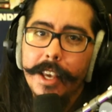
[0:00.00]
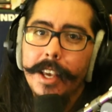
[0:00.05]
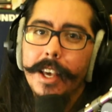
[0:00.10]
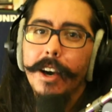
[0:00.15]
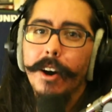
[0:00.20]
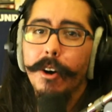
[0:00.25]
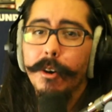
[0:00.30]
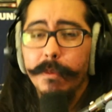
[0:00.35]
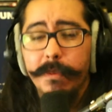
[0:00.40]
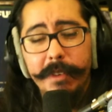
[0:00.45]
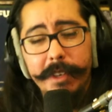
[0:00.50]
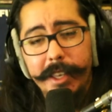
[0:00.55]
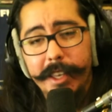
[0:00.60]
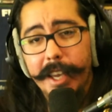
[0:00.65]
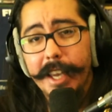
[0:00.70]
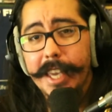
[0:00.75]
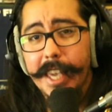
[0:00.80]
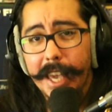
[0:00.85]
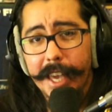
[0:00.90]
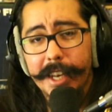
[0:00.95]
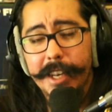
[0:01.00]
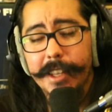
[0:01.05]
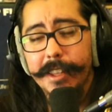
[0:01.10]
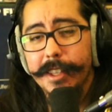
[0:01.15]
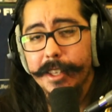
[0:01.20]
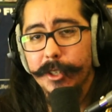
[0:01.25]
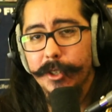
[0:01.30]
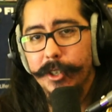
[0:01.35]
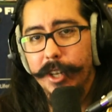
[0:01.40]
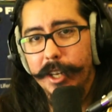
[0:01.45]
Hopefully, again,
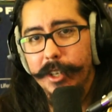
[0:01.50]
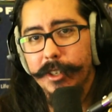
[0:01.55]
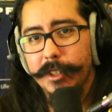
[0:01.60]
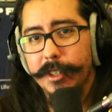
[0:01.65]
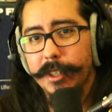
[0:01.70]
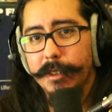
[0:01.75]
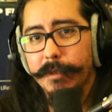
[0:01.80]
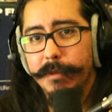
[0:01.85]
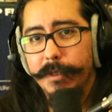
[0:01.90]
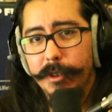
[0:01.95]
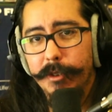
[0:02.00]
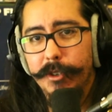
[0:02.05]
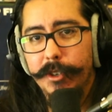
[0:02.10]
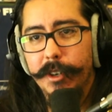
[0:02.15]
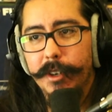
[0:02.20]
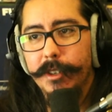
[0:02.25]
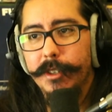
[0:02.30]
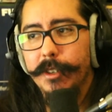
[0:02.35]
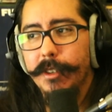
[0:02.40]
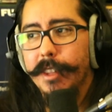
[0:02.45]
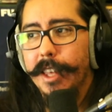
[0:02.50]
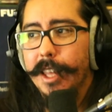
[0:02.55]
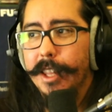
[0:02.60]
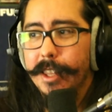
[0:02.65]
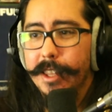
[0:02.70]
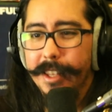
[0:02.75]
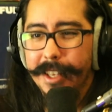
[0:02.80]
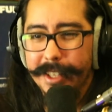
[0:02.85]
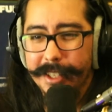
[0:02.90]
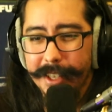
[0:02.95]
this changes in the future so that
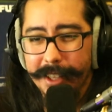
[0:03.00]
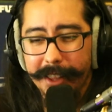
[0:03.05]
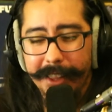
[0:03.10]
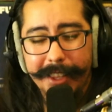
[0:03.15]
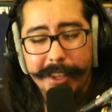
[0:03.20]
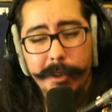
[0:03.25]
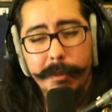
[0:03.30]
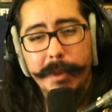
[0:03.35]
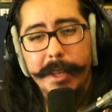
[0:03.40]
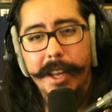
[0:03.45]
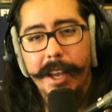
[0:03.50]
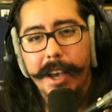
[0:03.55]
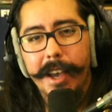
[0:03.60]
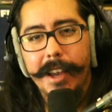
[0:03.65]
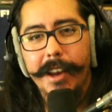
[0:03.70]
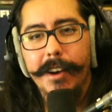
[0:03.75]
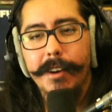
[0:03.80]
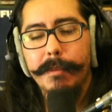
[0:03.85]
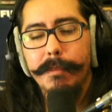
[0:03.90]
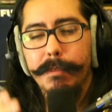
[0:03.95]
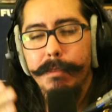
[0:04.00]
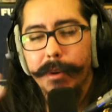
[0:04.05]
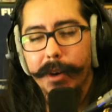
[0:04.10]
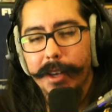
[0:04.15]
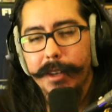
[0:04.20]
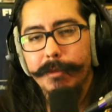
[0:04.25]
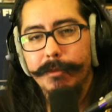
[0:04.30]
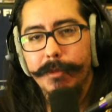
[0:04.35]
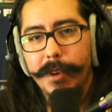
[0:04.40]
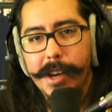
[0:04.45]
it's a little bit higher,
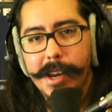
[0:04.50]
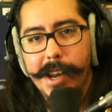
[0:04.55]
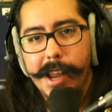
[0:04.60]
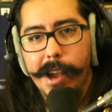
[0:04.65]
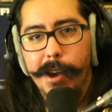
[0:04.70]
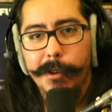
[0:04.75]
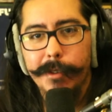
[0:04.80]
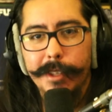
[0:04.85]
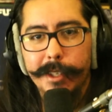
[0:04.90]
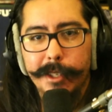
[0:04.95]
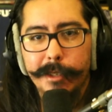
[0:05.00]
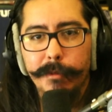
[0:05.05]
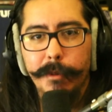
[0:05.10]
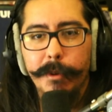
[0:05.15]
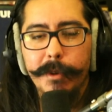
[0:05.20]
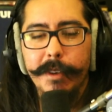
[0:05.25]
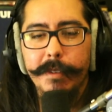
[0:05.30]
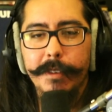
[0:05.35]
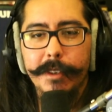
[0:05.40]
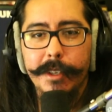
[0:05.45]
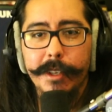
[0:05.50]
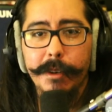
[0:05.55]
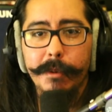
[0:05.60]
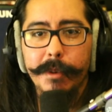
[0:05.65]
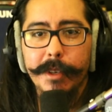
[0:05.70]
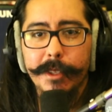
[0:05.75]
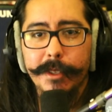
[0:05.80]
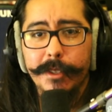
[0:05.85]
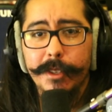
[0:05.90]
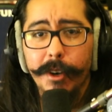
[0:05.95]
but right now, this is what we have to deal
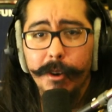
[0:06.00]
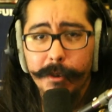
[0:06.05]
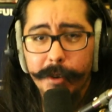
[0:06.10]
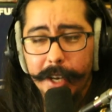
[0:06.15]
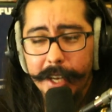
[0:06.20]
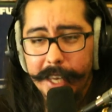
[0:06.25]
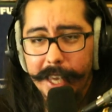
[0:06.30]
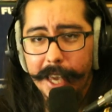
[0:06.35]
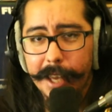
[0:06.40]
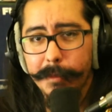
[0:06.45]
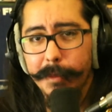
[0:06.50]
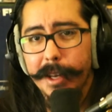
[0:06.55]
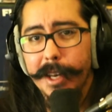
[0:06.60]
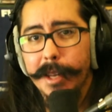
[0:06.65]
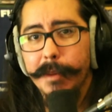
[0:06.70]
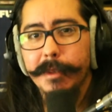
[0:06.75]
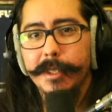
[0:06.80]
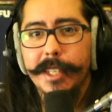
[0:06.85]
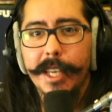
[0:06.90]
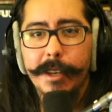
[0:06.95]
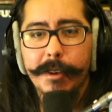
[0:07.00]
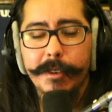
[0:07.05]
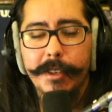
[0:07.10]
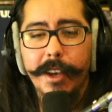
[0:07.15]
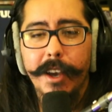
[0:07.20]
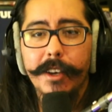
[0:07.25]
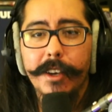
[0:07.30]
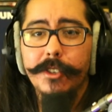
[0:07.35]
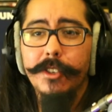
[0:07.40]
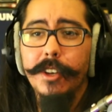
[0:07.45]
with. So, again, my name is
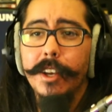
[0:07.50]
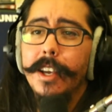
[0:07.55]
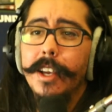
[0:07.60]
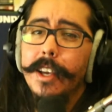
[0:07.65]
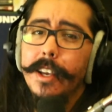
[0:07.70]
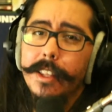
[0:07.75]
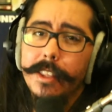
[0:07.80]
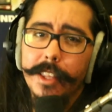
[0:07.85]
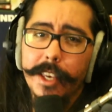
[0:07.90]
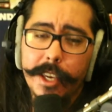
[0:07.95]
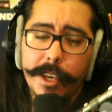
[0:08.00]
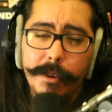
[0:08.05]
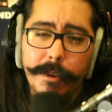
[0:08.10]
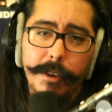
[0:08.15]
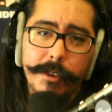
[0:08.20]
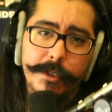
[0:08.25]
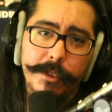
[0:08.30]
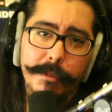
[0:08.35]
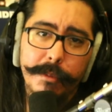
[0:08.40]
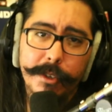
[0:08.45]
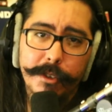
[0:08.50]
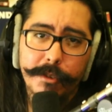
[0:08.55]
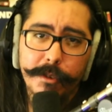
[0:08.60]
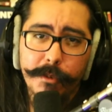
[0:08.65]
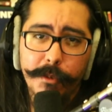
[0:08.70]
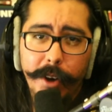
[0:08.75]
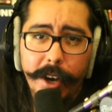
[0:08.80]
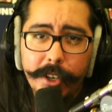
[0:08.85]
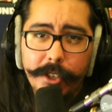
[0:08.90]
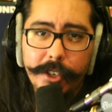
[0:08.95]
Danotage. Thank you all so much for
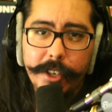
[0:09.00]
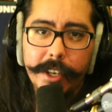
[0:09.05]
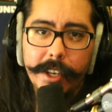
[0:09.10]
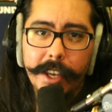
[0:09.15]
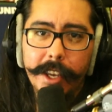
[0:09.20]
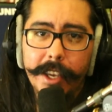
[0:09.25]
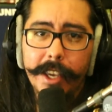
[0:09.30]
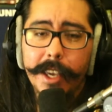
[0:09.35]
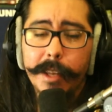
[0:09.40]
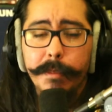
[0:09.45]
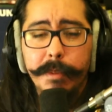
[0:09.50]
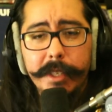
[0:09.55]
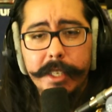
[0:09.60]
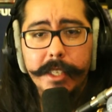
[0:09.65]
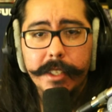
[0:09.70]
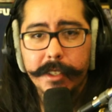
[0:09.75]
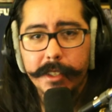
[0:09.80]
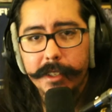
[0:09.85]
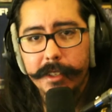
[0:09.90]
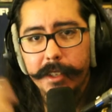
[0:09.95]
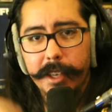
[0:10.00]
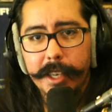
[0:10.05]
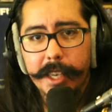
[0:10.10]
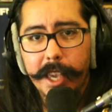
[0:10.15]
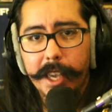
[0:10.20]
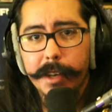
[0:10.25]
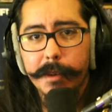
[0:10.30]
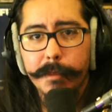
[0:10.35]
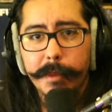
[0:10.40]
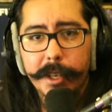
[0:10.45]
watching, and please,
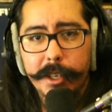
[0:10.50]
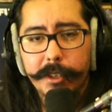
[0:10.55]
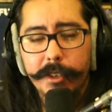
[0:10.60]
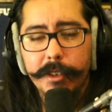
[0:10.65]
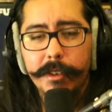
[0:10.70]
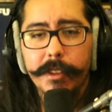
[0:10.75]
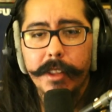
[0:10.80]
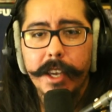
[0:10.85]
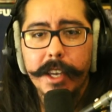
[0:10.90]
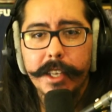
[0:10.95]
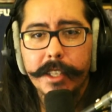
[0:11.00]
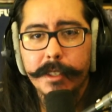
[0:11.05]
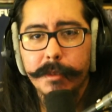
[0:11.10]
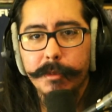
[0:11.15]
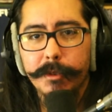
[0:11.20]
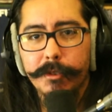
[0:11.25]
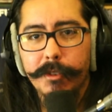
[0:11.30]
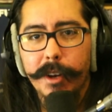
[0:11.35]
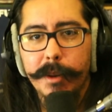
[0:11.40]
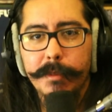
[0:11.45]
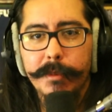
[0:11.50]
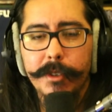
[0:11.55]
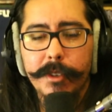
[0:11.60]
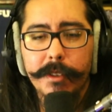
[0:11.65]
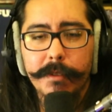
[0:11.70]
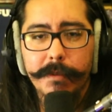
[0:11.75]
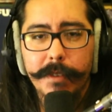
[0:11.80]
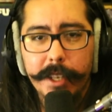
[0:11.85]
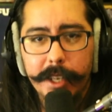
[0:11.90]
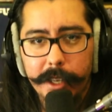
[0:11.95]
again, make sure you like and subscribe to the
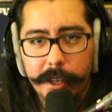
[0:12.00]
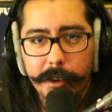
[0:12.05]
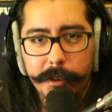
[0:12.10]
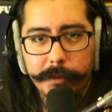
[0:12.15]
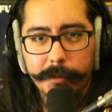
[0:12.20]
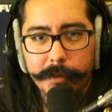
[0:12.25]
video.